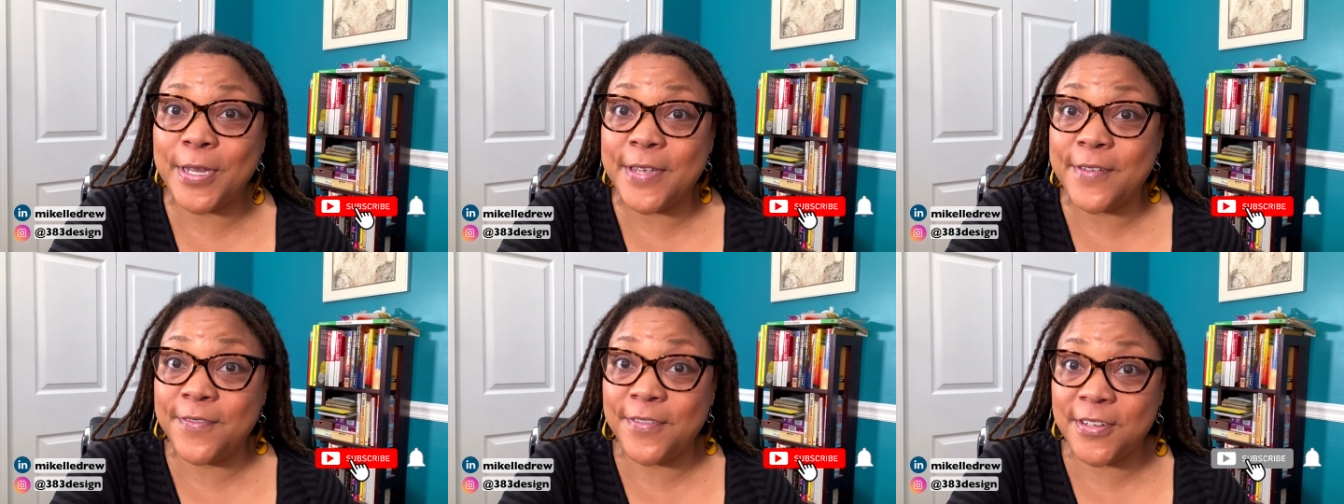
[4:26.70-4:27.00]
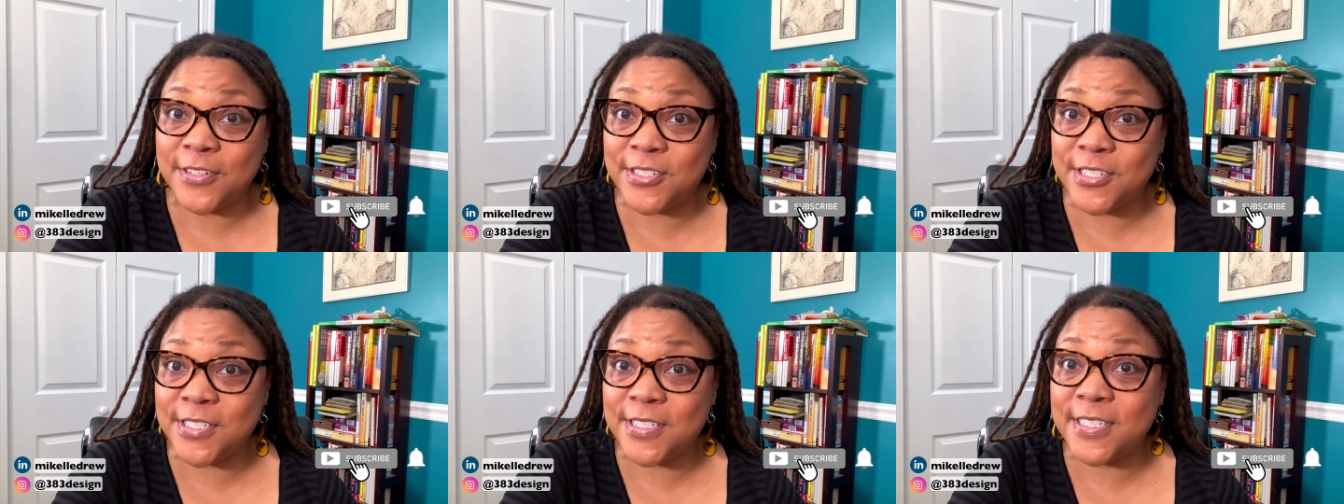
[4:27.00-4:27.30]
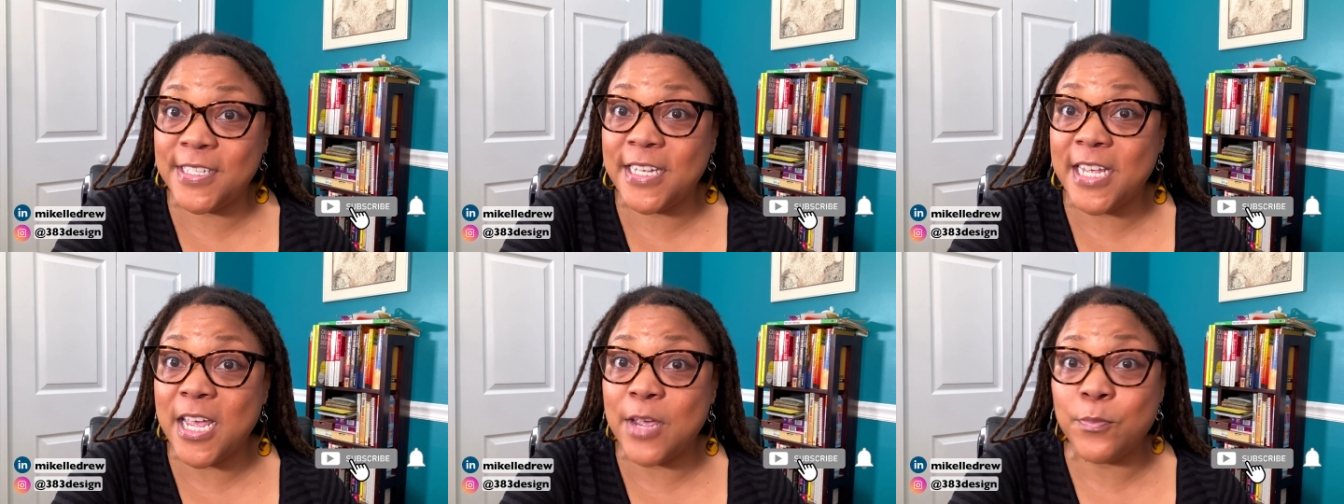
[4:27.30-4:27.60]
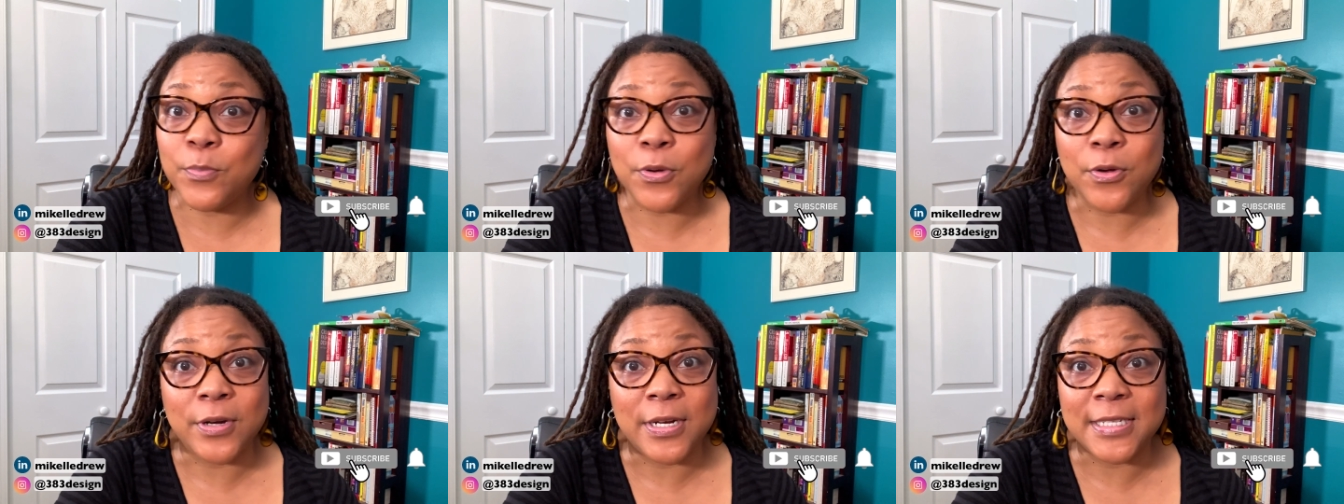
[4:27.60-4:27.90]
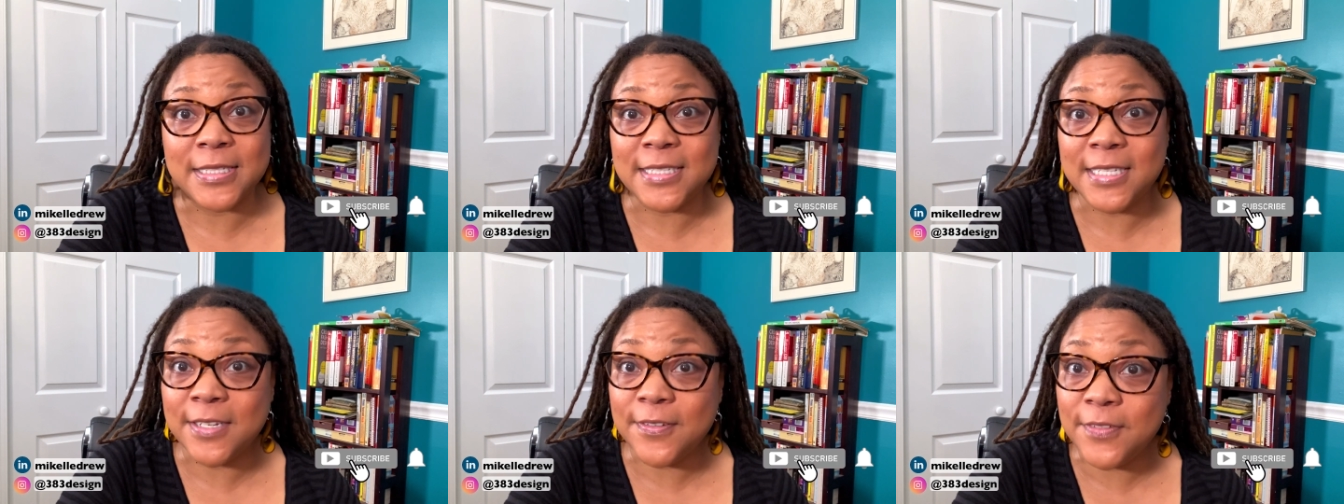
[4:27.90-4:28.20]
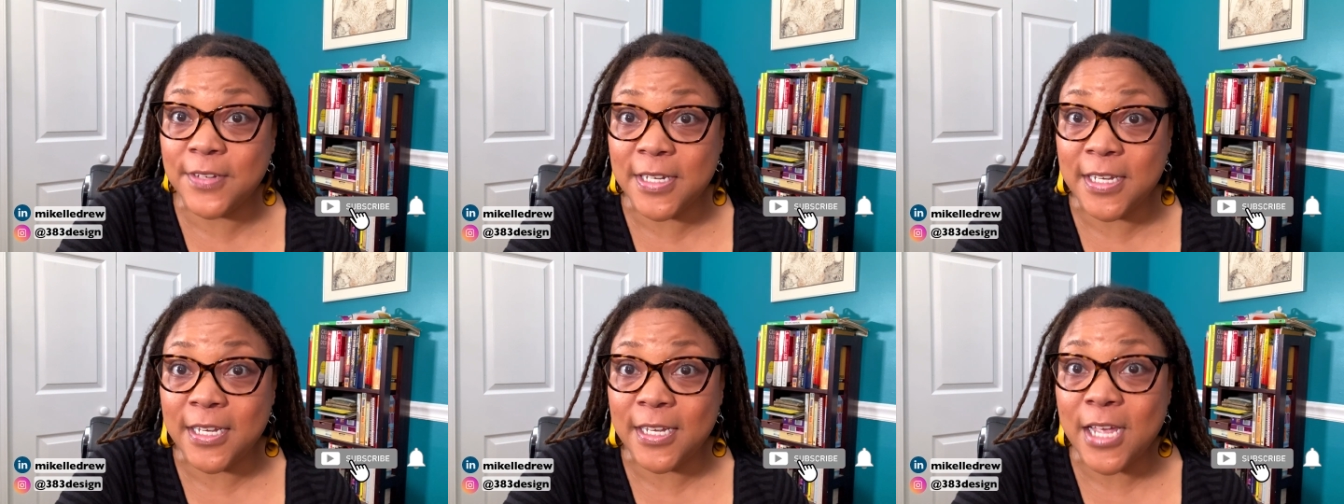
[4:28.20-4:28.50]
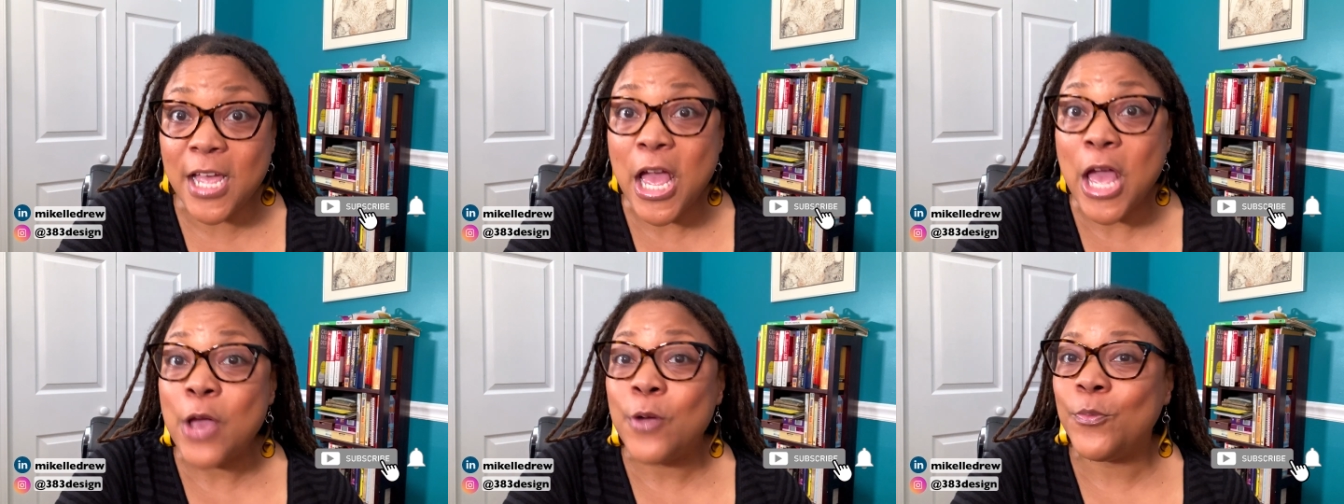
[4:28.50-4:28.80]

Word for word: efficiency and productivity